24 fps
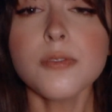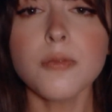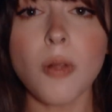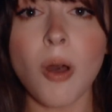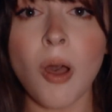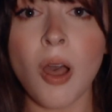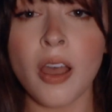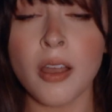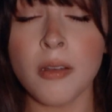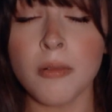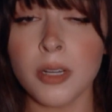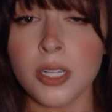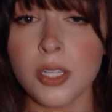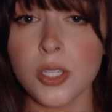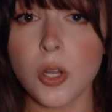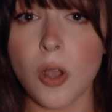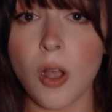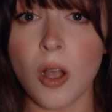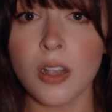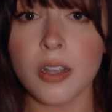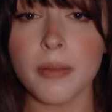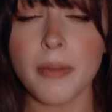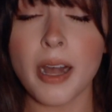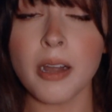flaw I want to
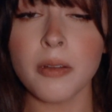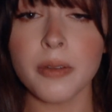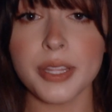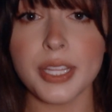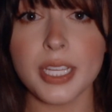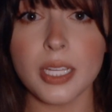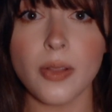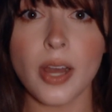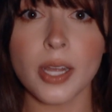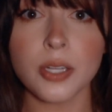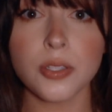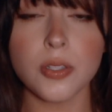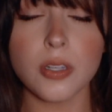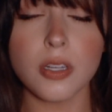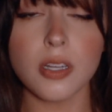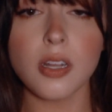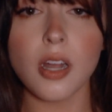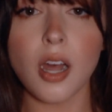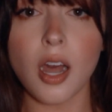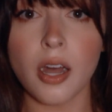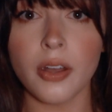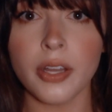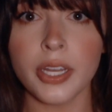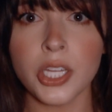talk about with the Electoral
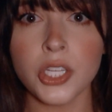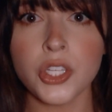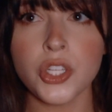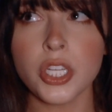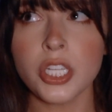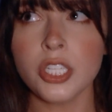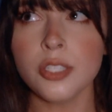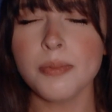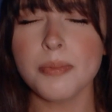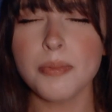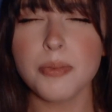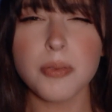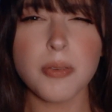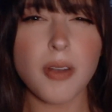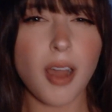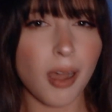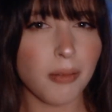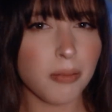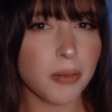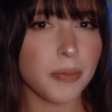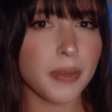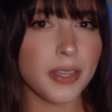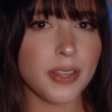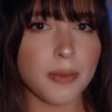College is
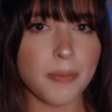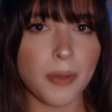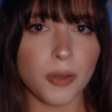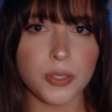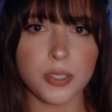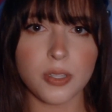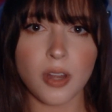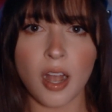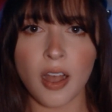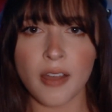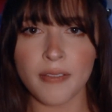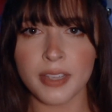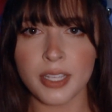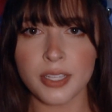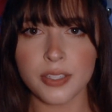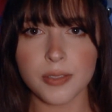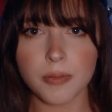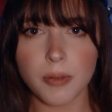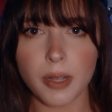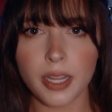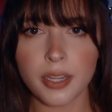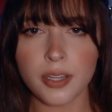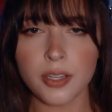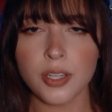probably the most obvious
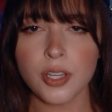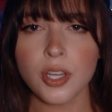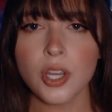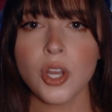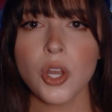one,